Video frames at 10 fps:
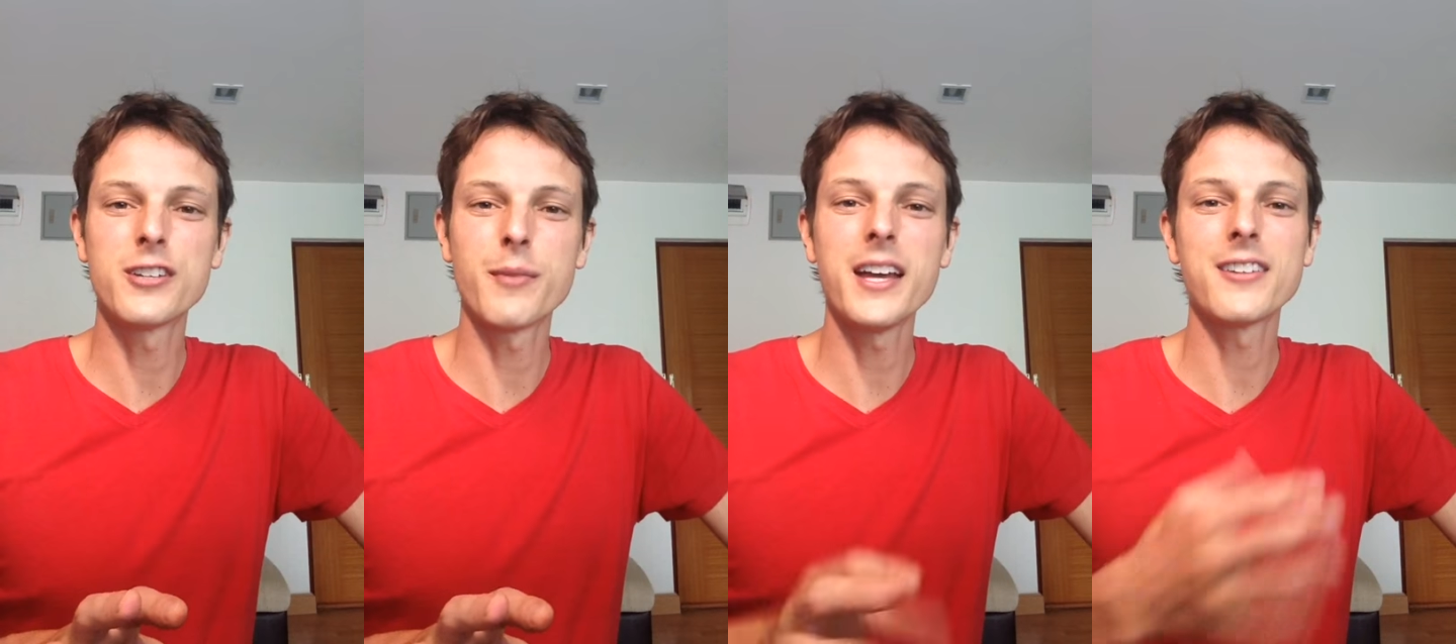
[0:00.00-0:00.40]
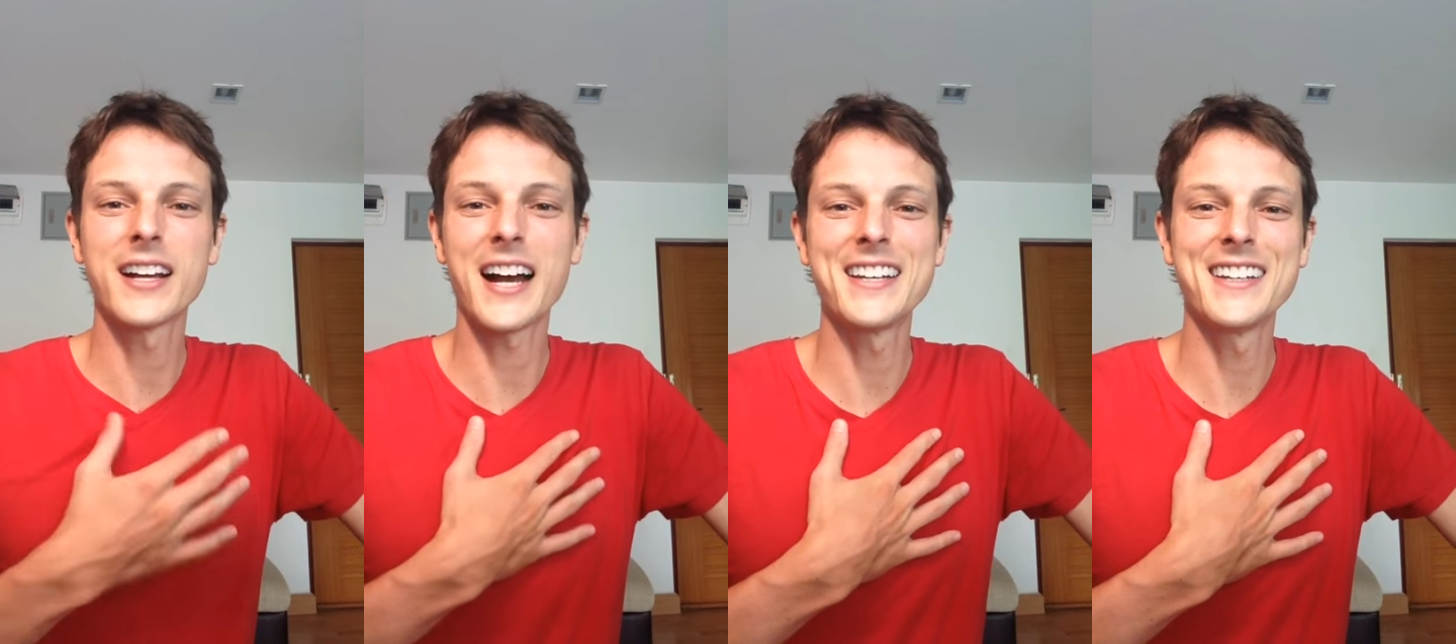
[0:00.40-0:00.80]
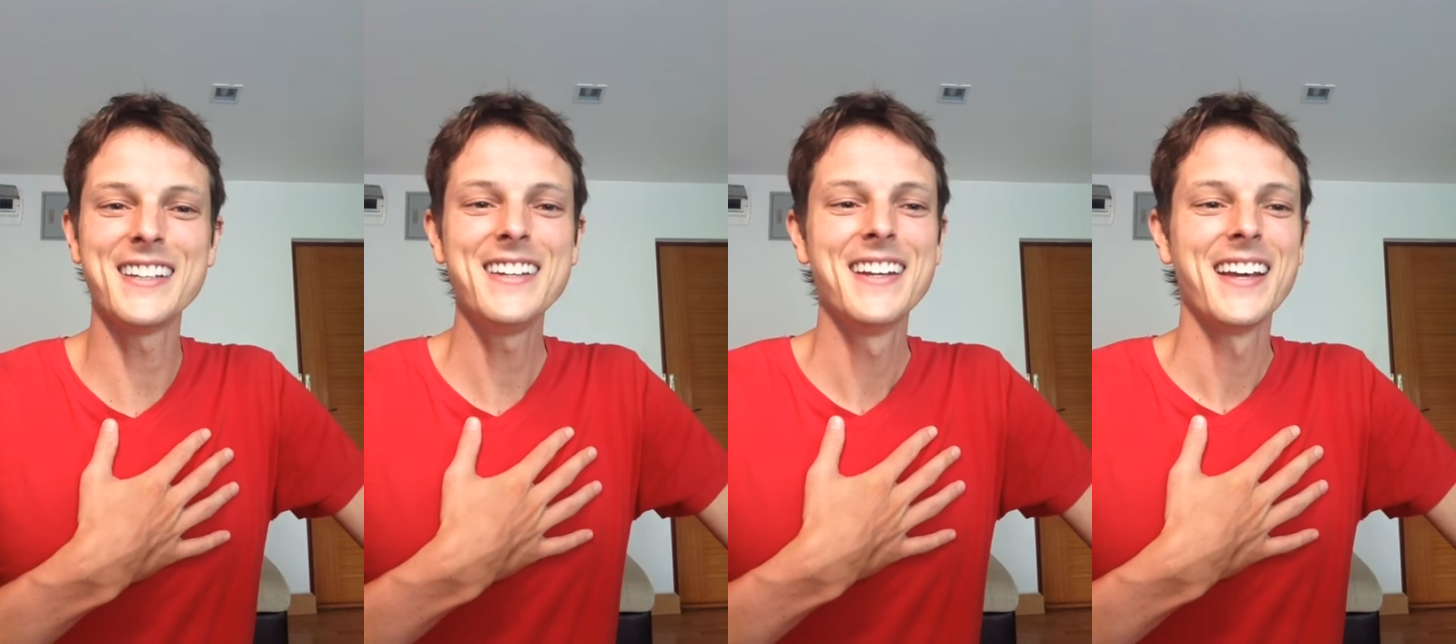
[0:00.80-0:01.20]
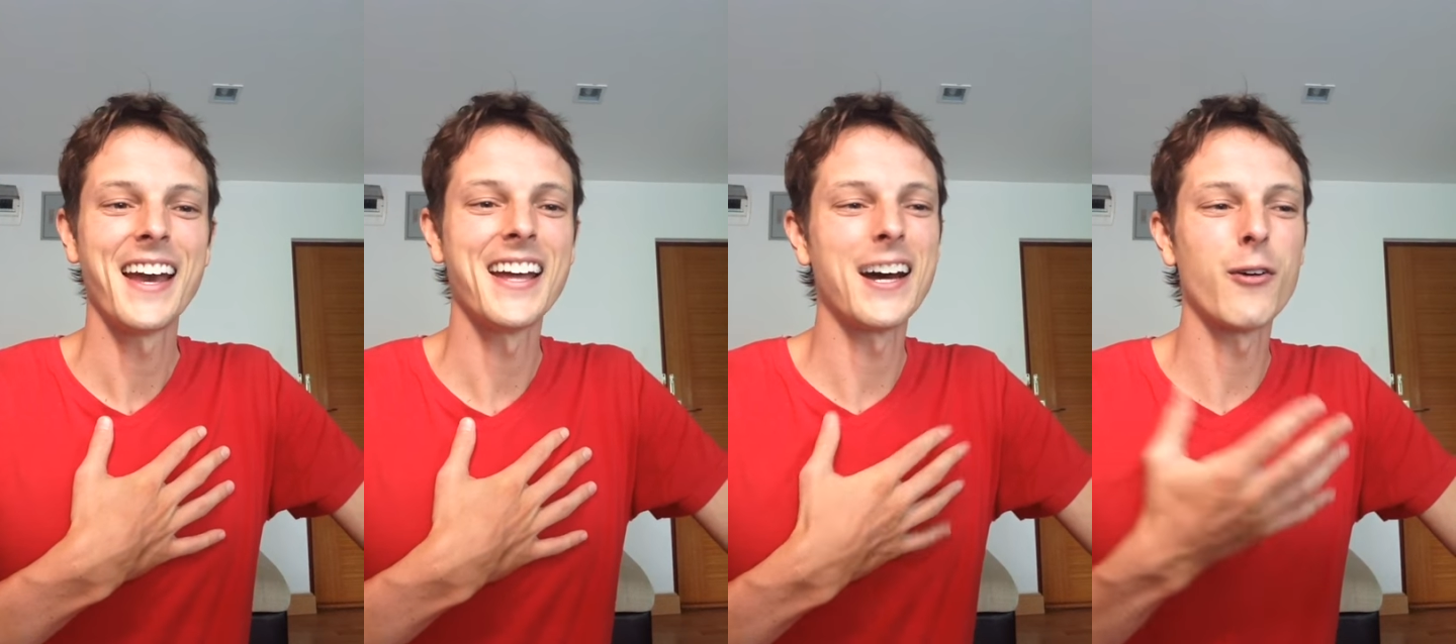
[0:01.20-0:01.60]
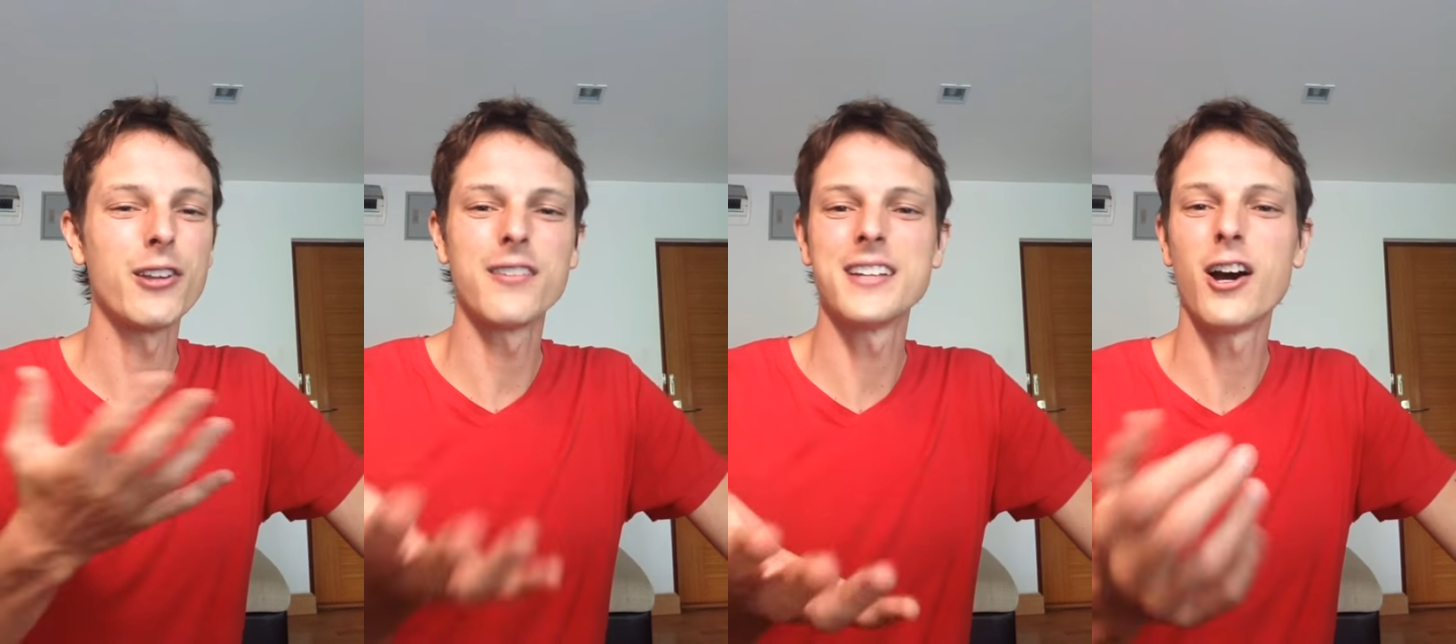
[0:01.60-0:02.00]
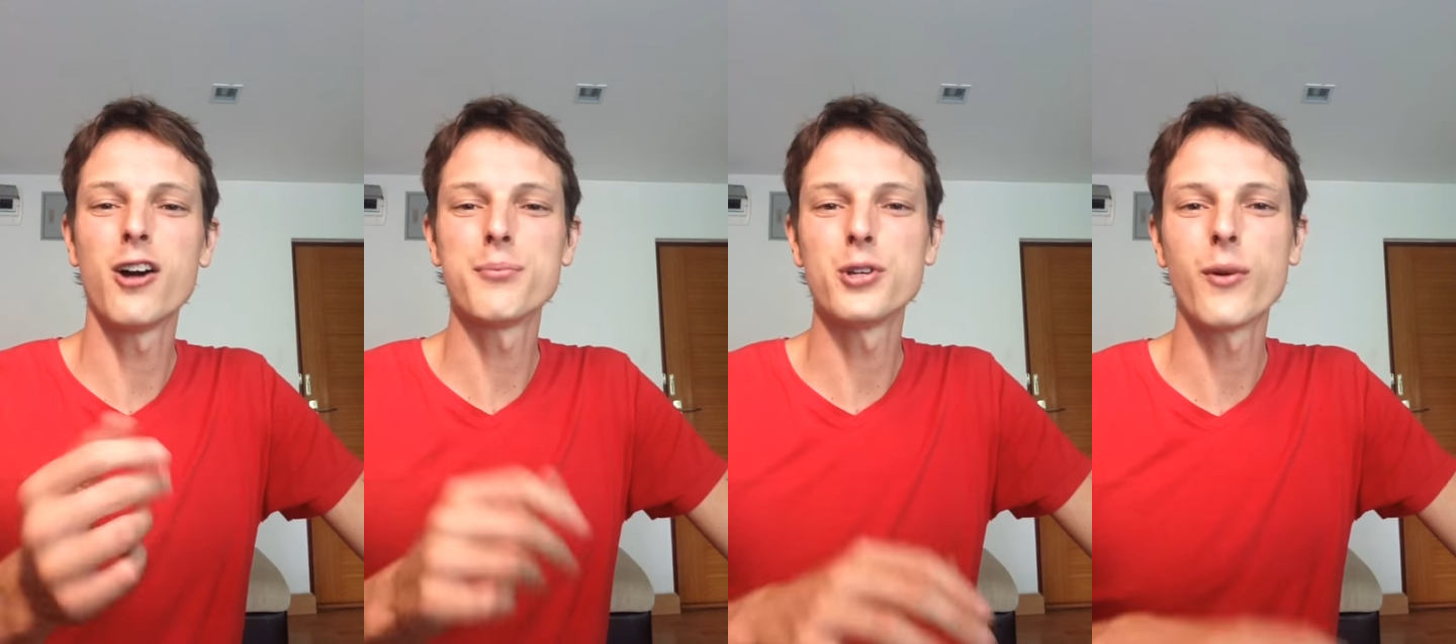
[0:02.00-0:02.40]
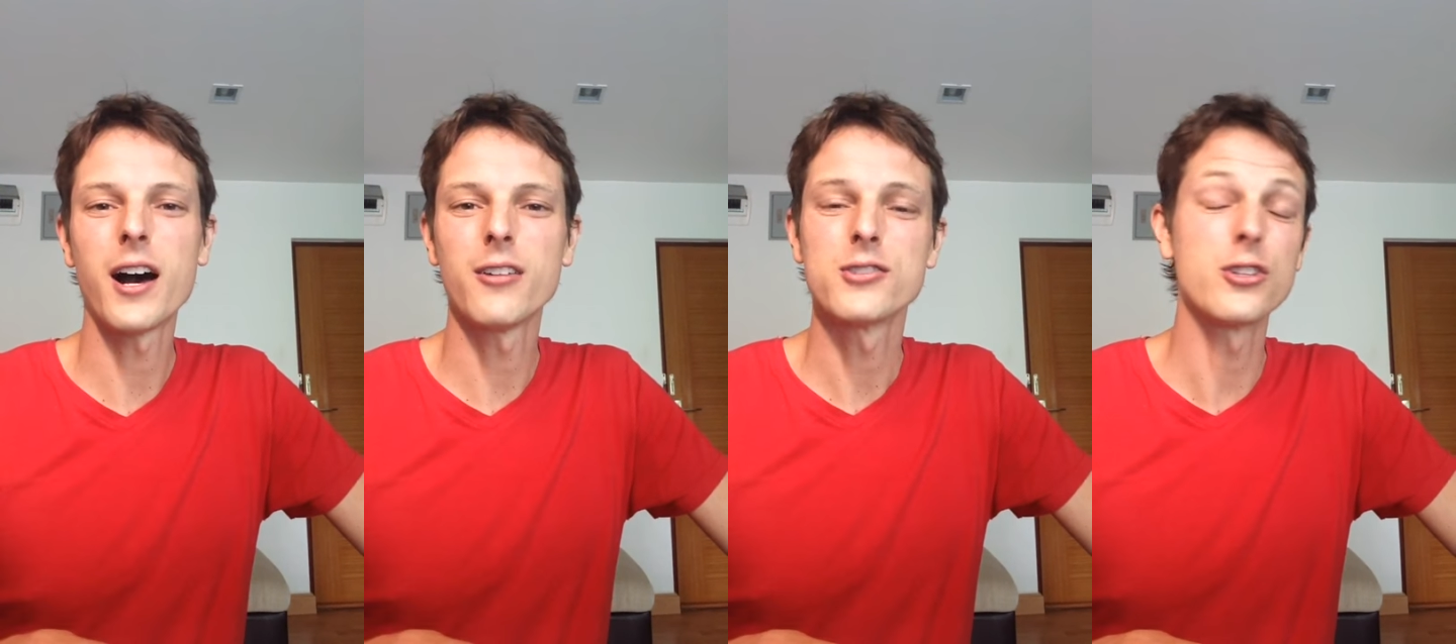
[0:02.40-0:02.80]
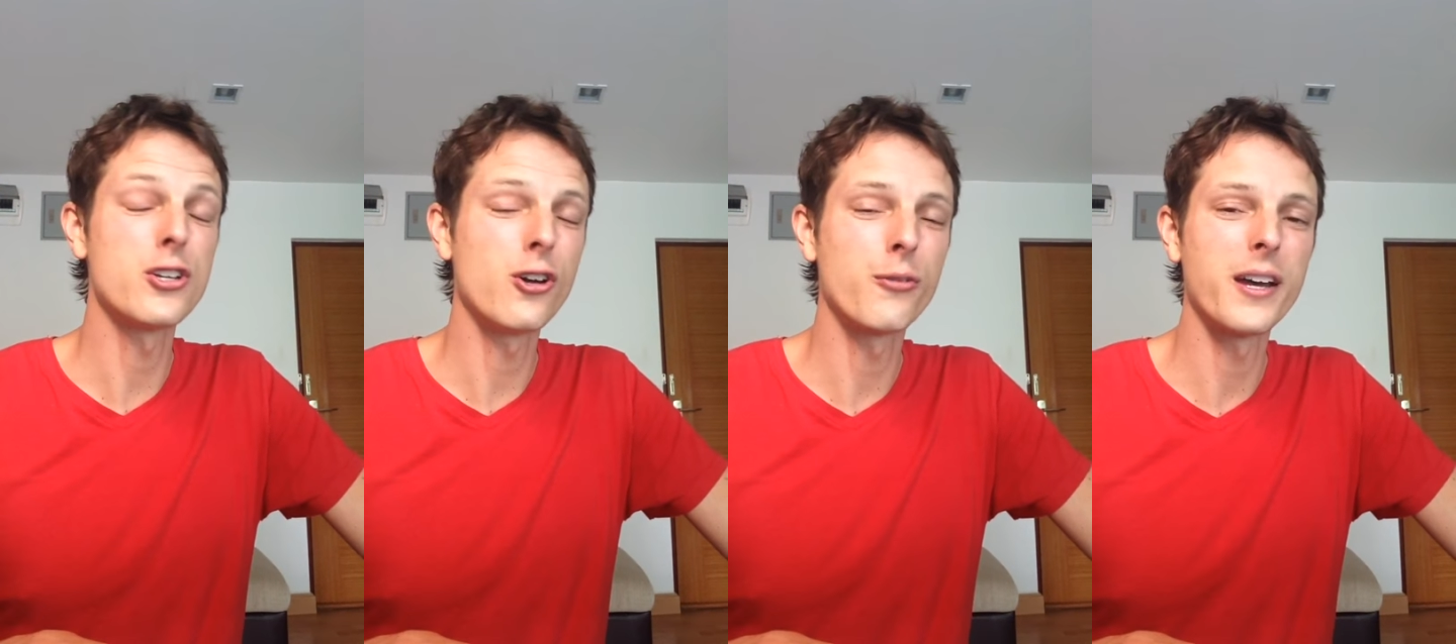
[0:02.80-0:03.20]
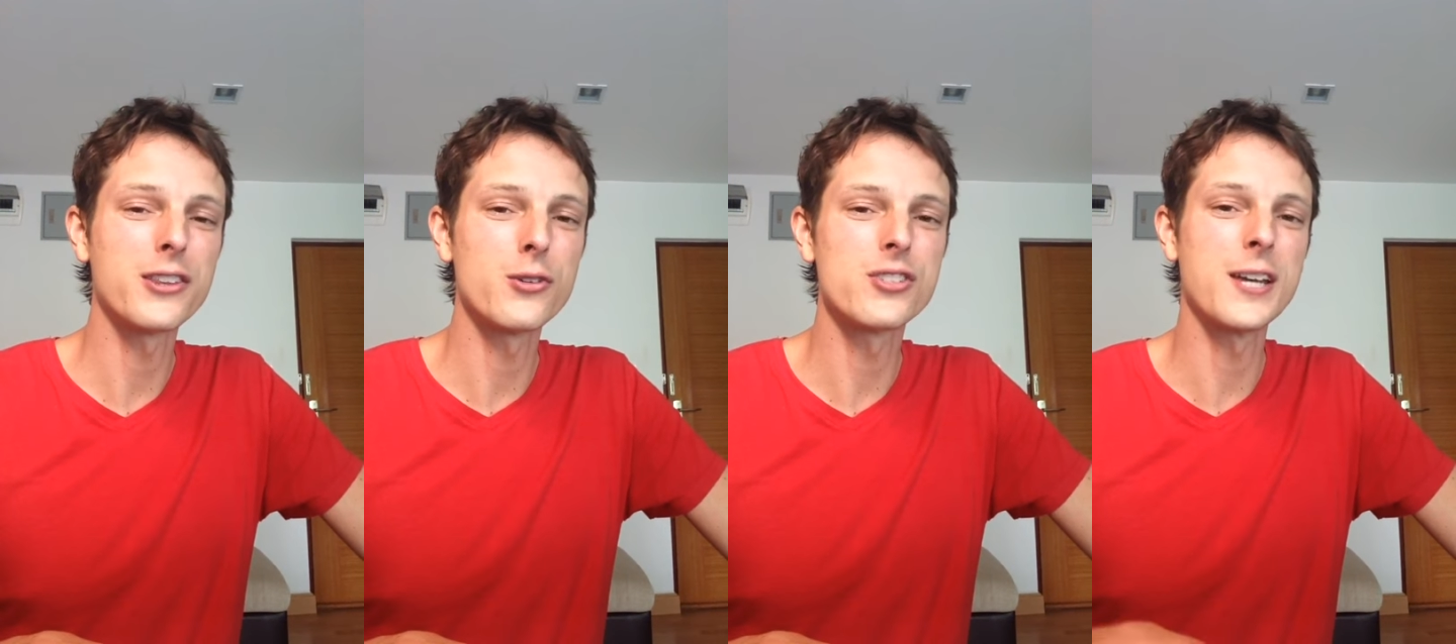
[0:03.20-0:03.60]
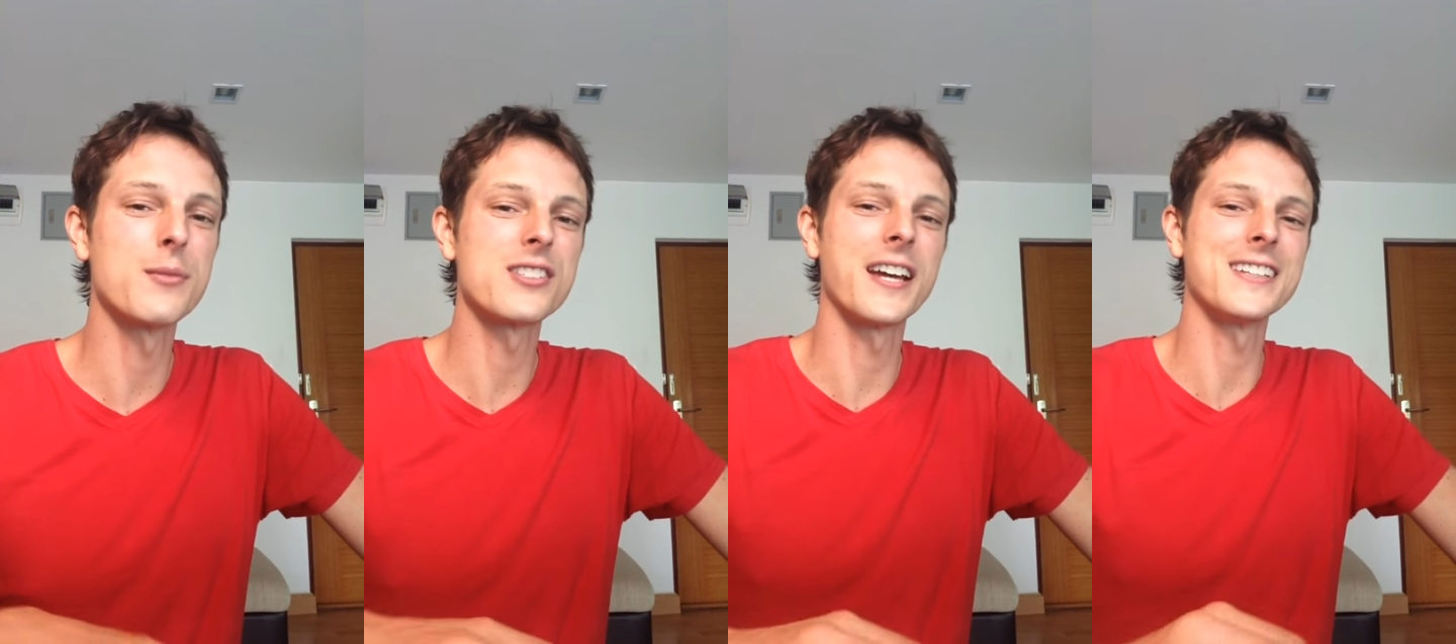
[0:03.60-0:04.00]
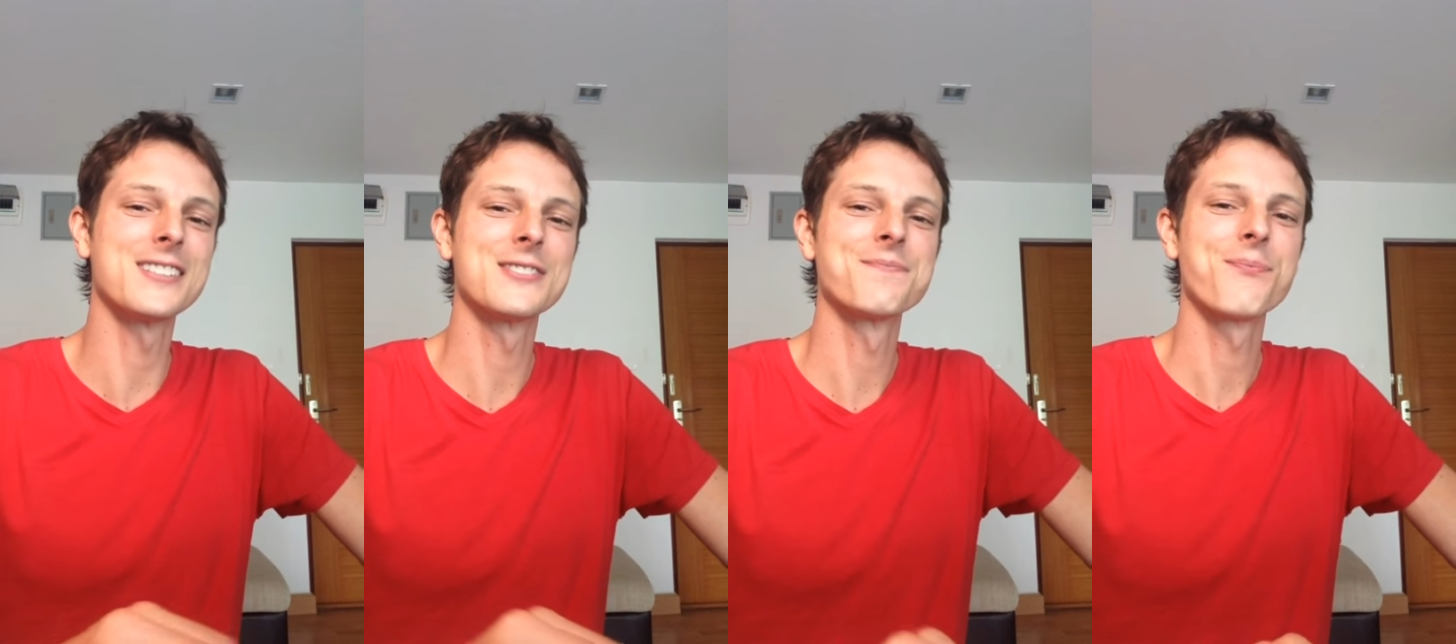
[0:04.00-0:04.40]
can make like I did, and I would love to help you out so you don't make those same mistakes.